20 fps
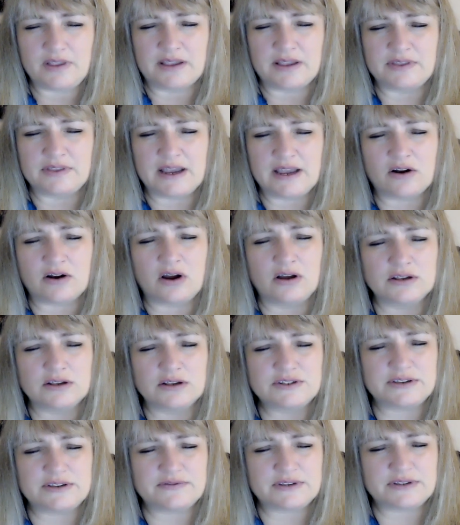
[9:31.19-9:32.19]
They're all
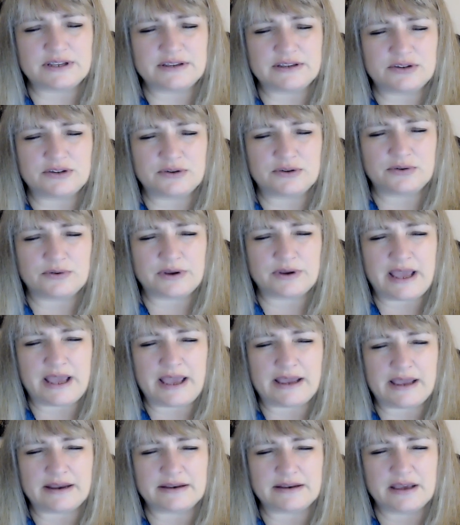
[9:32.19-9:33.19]
shifting to
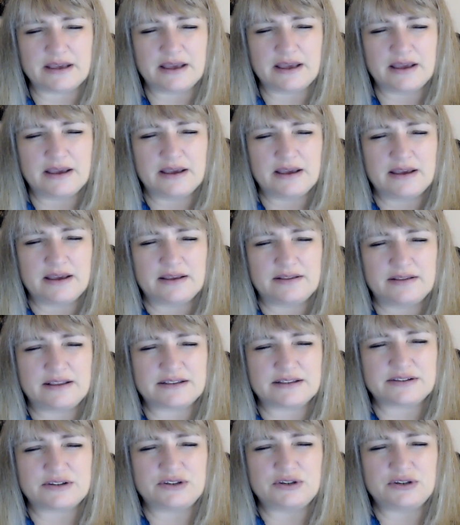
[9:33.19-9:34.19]
create
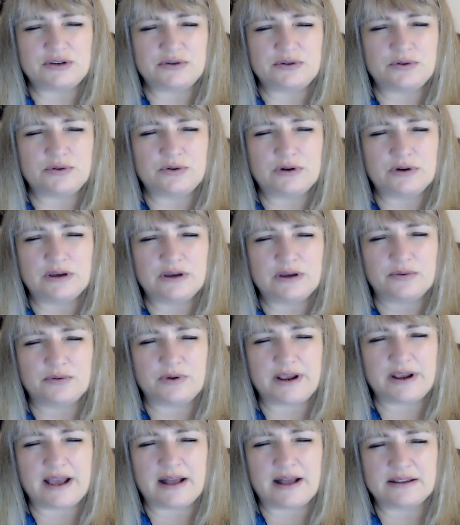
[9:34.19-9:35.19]
this new
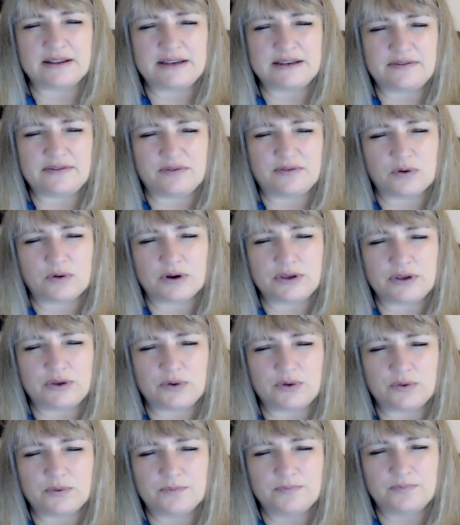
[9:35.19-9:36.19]
reality for
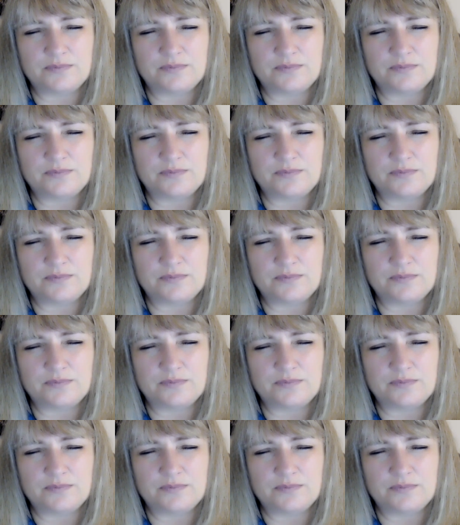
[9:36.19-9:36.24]
you.